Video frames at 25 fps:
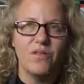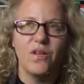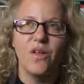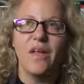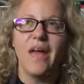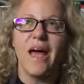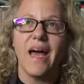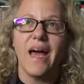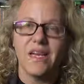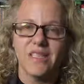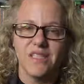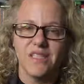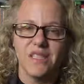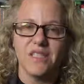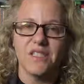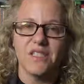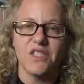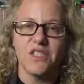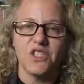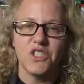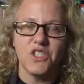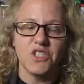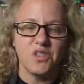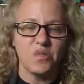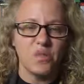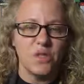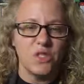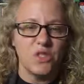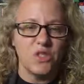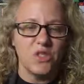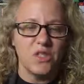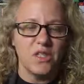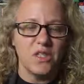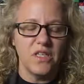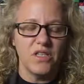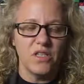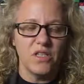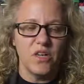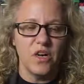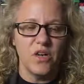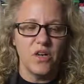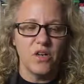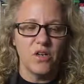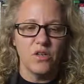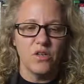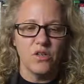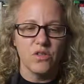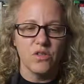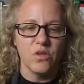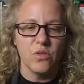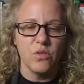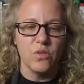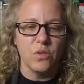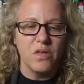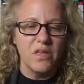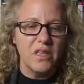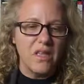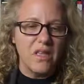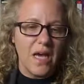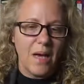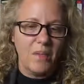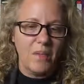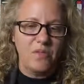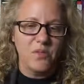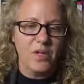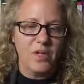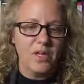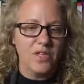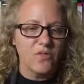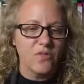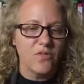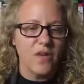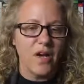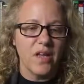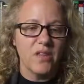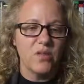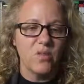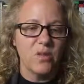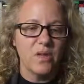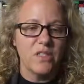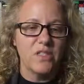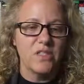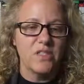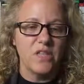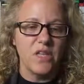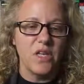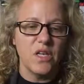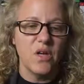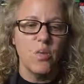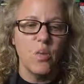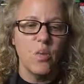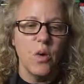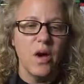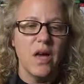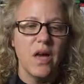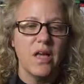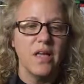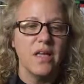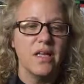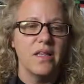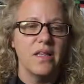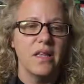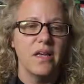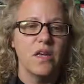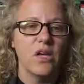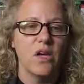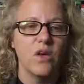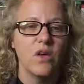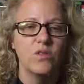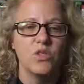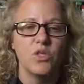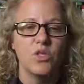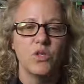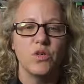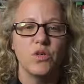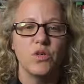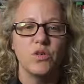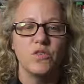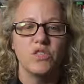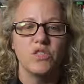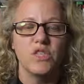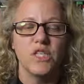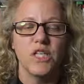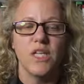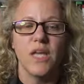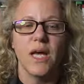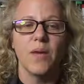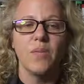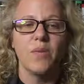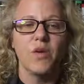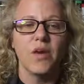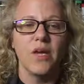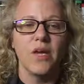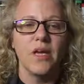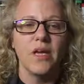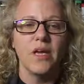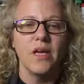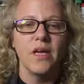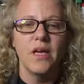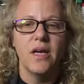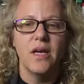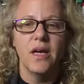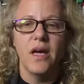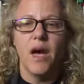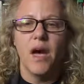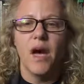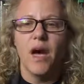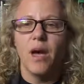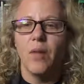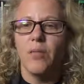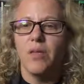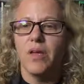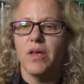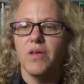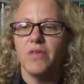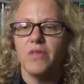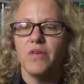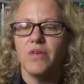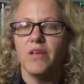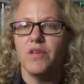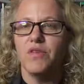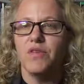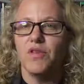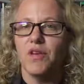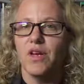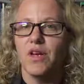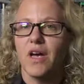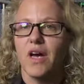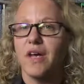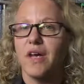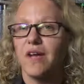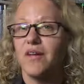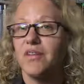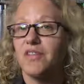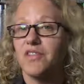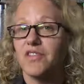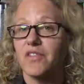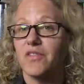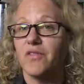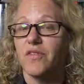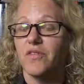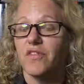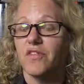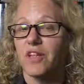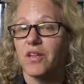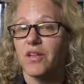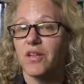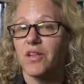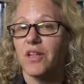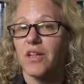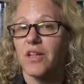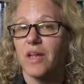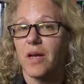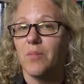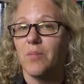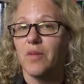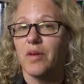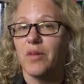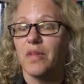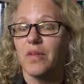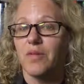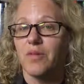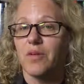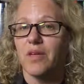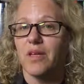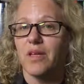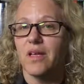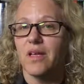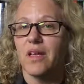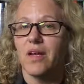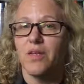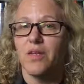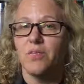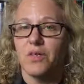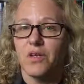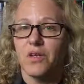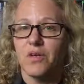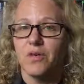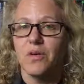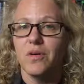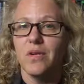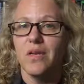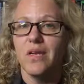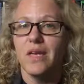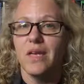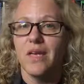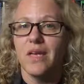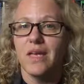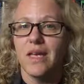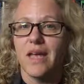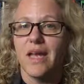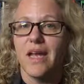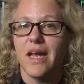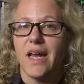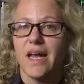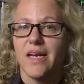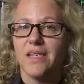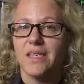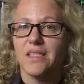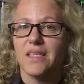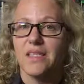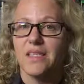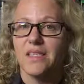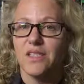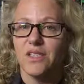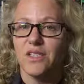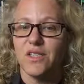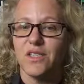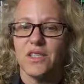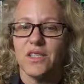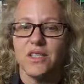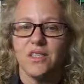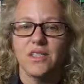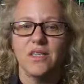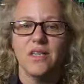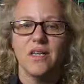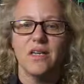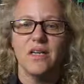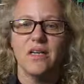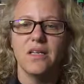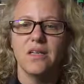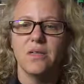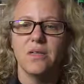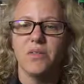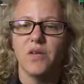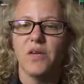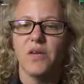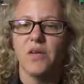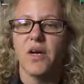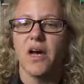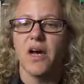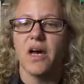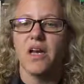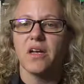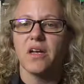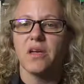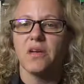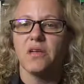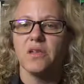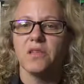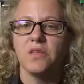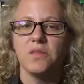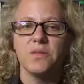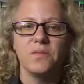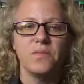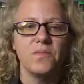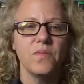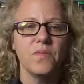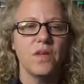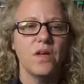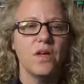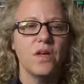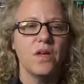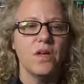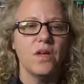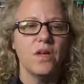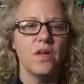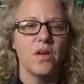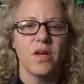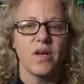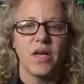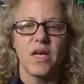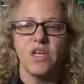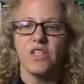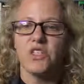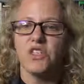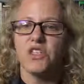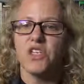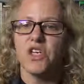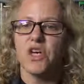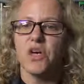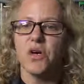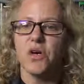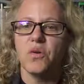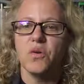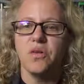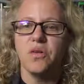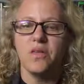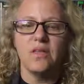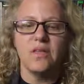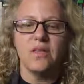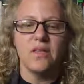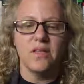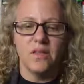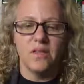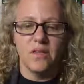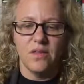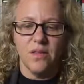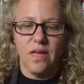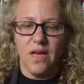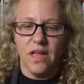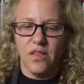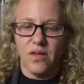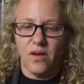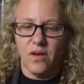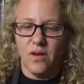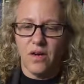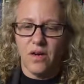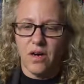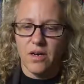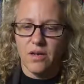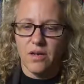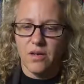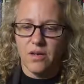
access, to these articles, read the abstracts, find the ones that you want, and then go to a university library. Even if you're not affiliated with the library, they will help you get access to these periodicals. Okay, so other